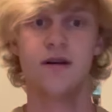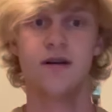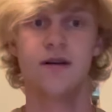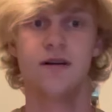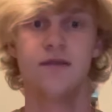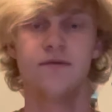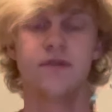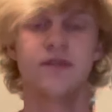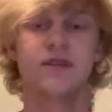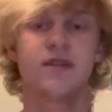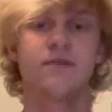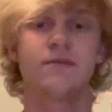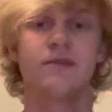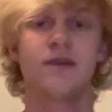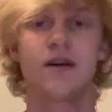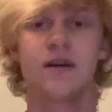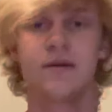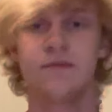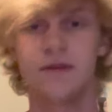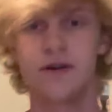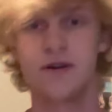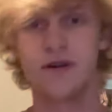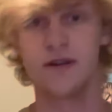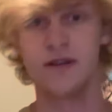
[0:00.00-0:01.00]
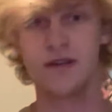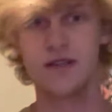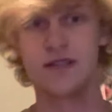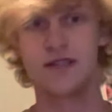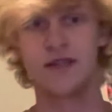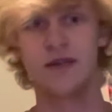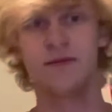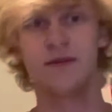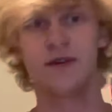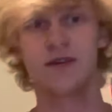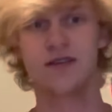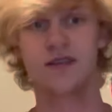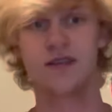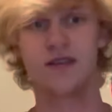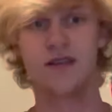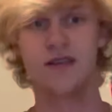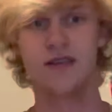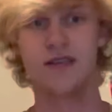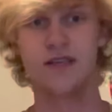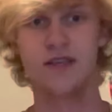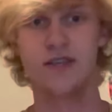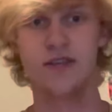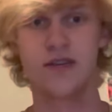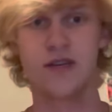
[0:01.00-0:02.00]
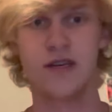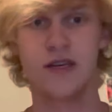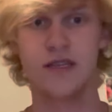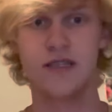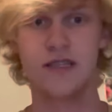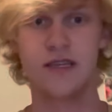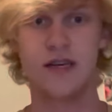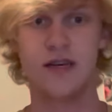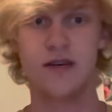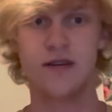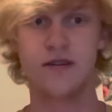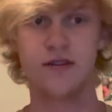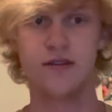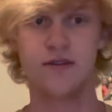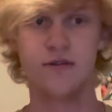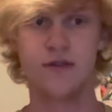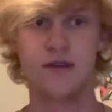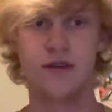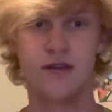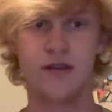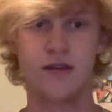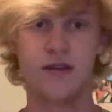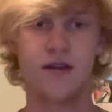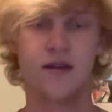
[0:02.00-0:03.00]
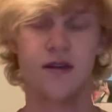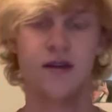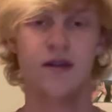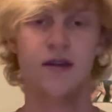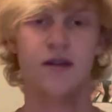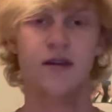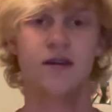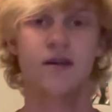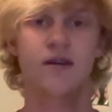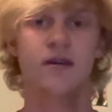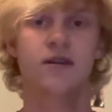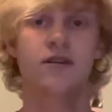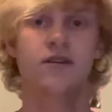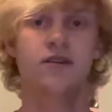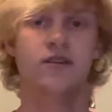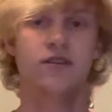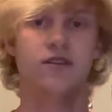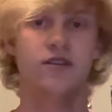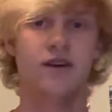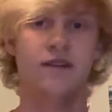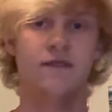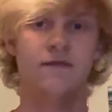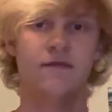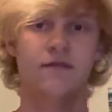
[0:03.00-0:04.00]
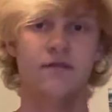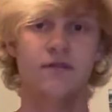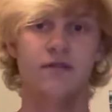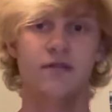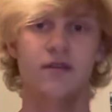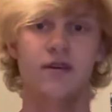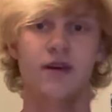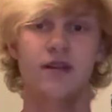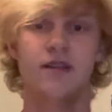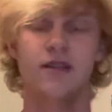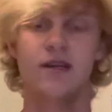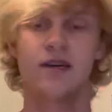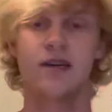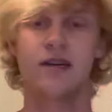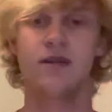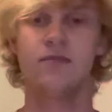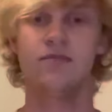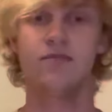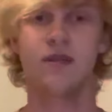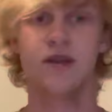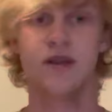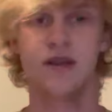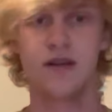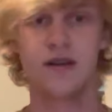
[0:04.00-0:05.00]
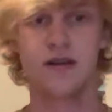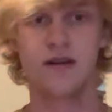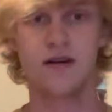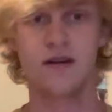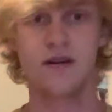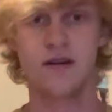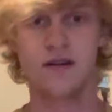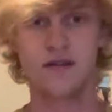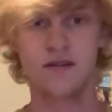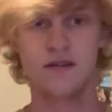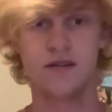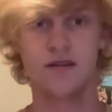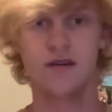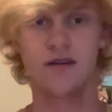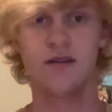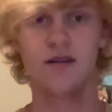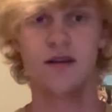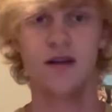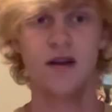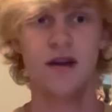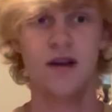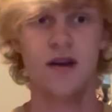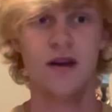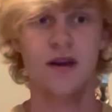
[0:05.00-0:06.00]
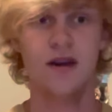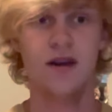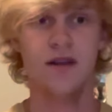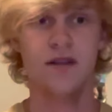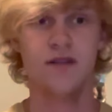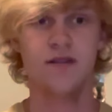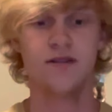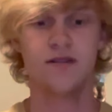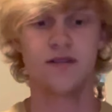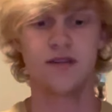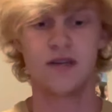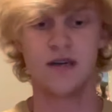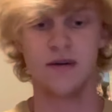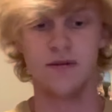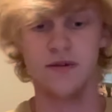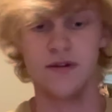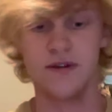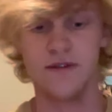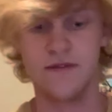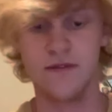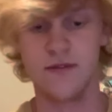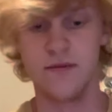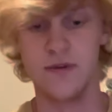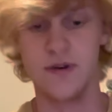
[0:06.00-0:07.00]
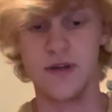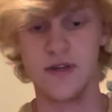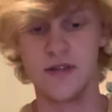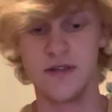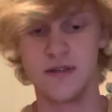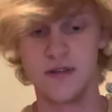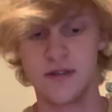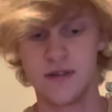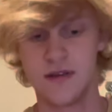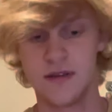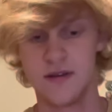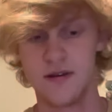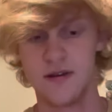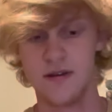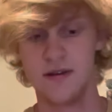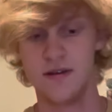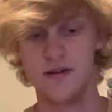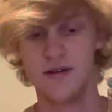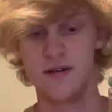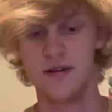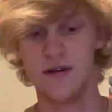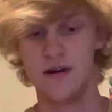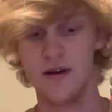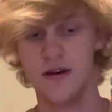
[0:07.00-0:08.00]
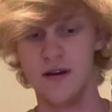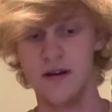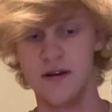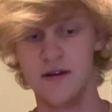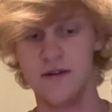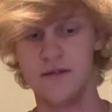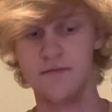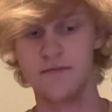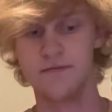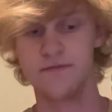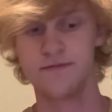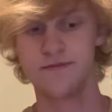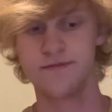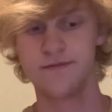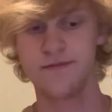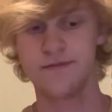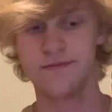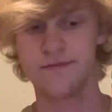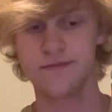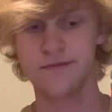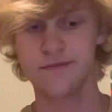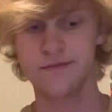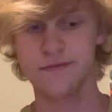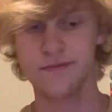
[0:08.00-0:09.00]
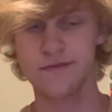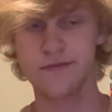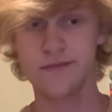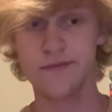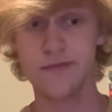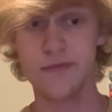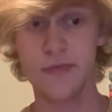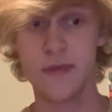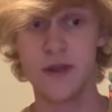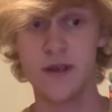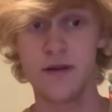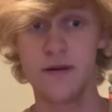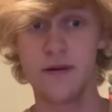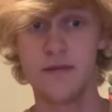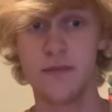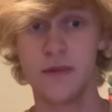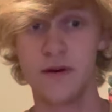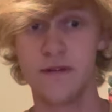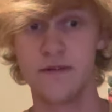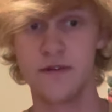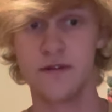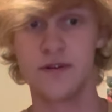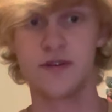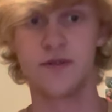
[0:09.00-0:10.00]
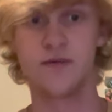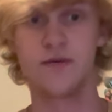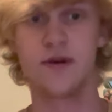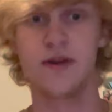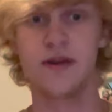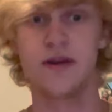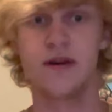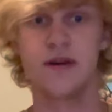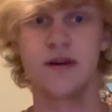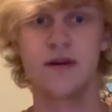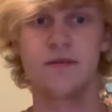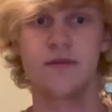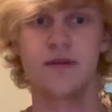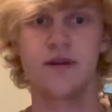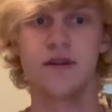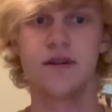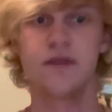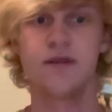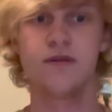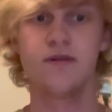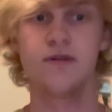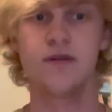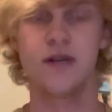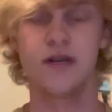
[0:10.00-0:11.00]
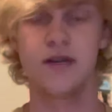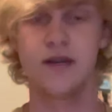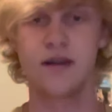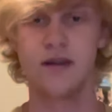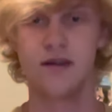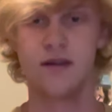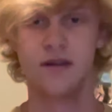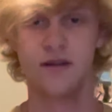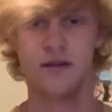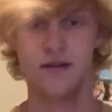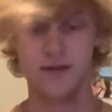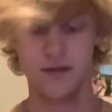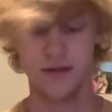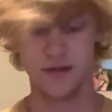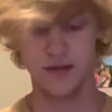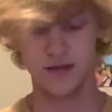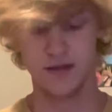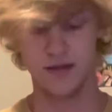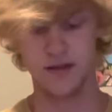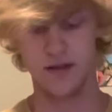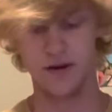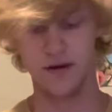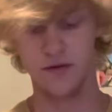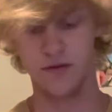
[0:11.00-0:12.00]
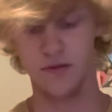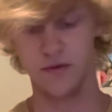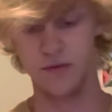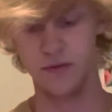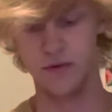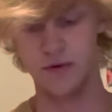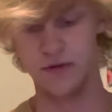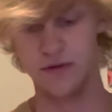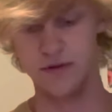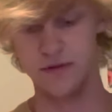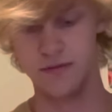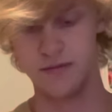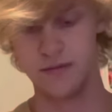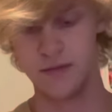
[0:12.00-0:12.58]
reason I'm talking about all this, I'm actually going to teach you guys how to shuffle a deck of playing cards. So there's a couple different ways. My first way, I'm going to do like just the normal